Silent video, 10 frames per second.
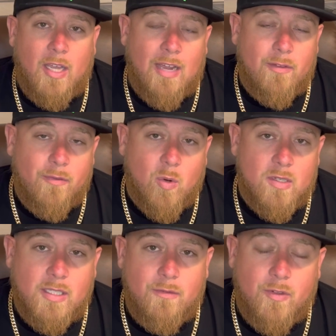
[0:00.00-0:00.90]
have the
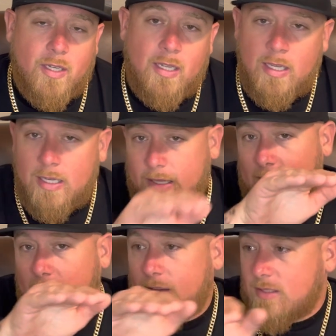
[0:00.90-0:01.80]
14-foot,
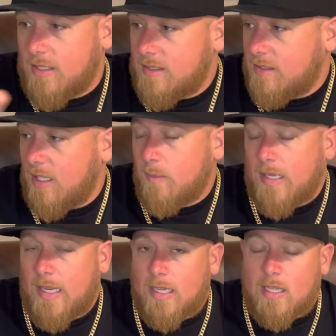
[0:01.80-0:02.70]
kind of gives it a
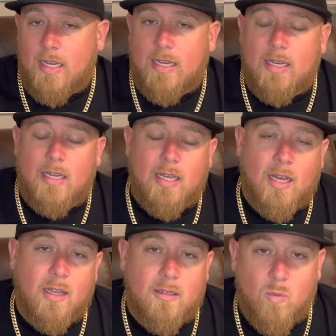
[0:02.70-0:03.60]
steep incline
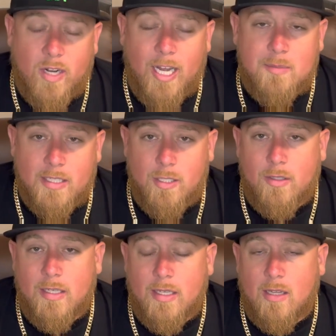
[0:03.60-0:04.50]
ramps, then you
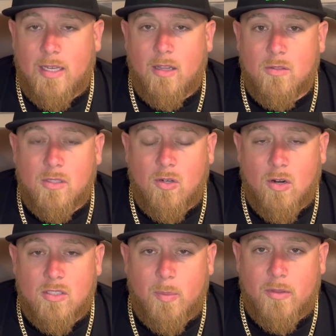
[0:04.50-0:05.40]
can get a lot of those
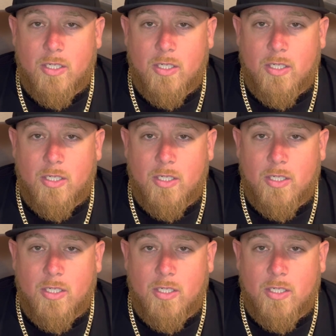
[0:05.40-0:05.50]
cars up on the